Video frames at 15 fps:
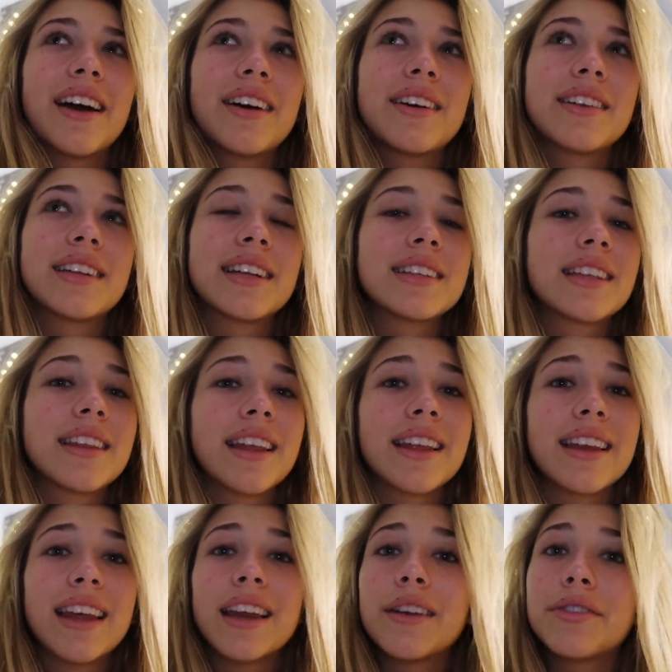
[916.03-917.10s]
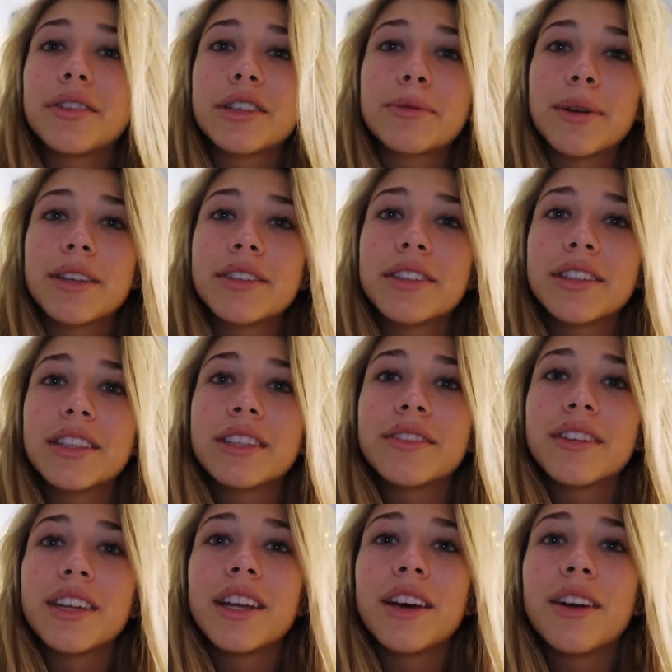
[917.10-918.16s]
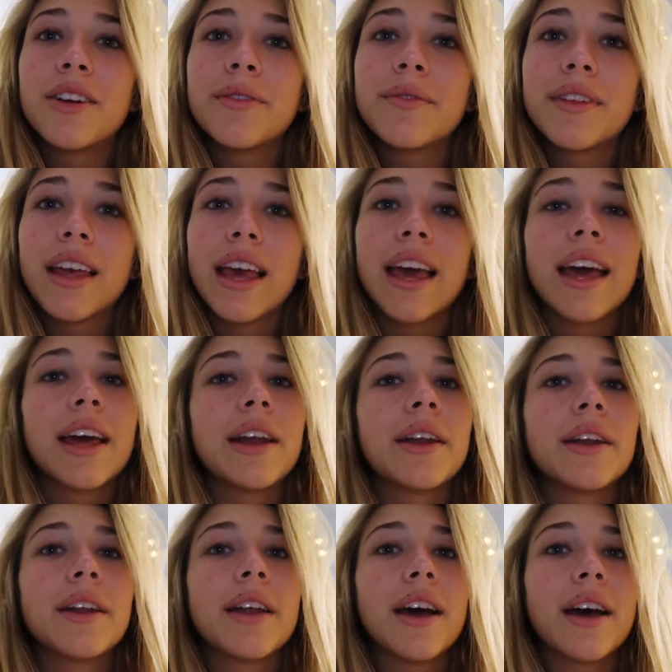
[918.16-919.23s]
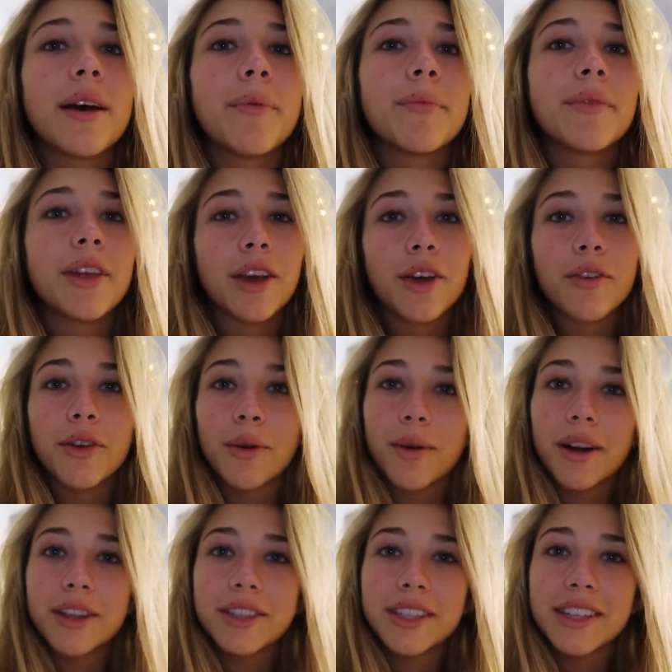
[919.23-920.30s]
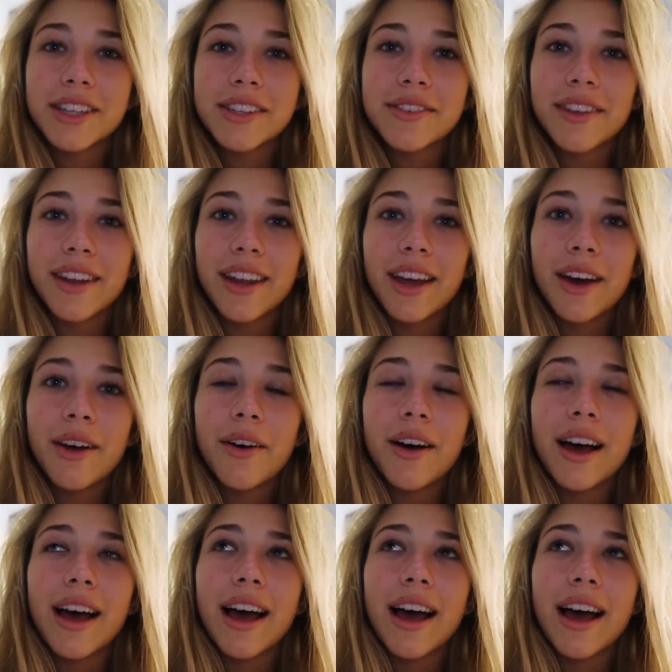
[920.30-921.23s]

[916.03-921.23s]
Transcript: I would like to thank Native for sponsoring this video, and thank you for watching this video.